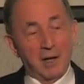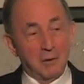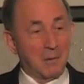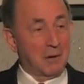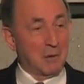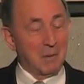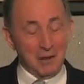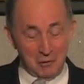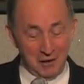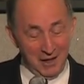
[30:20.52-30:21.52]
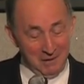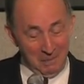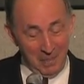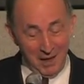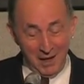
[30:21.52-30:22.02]
I don't want to mention
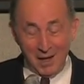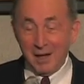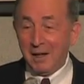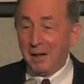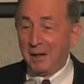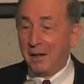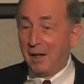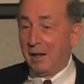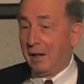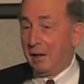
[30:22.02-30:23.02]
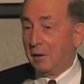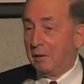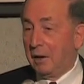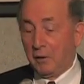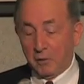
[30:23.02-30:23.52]
it. You
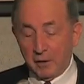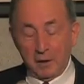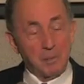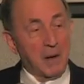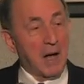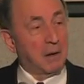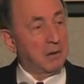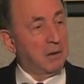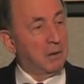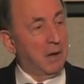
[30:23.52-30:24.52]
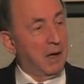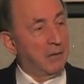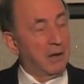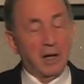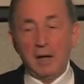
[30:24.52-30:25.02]
know, it's very proud to
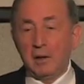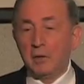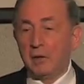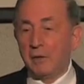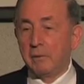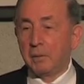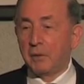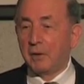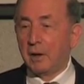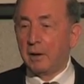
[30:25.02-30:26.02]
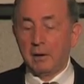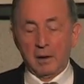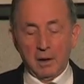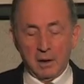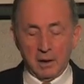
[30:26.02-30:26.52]
have an 87%
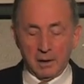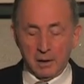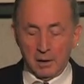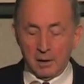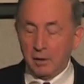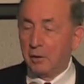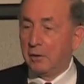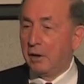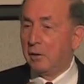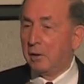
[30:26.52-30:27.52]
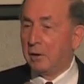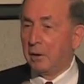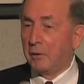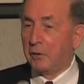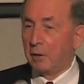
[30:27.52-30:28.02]

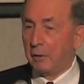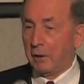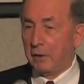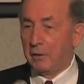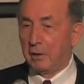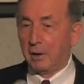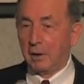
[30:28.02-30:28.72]
continuity of service.